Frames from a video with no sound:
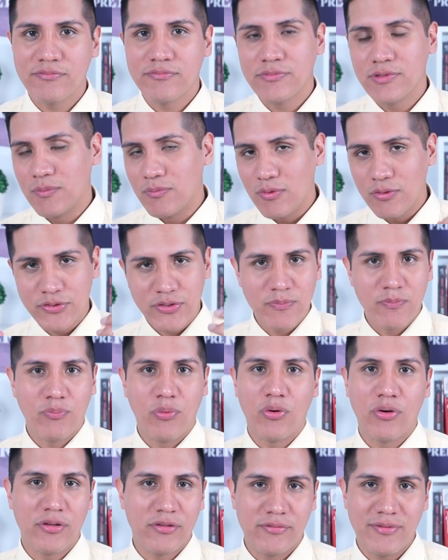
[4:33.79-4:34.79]
the most
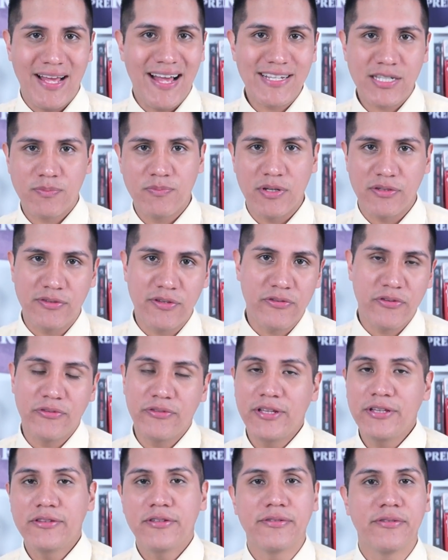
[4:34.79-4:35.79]
important aspects that you
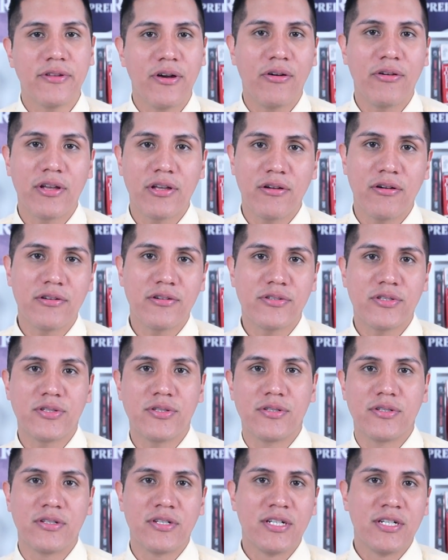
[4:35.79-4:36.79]
need to know in order
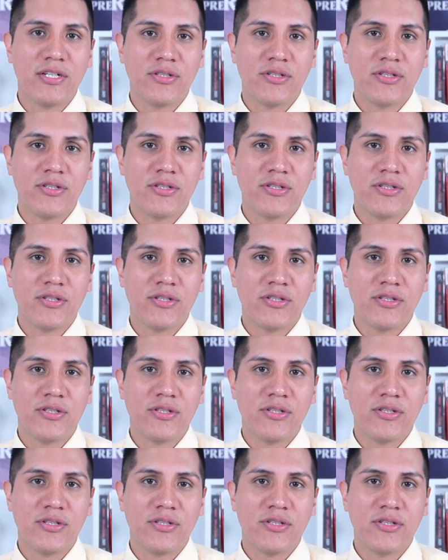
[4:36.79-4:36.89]
to,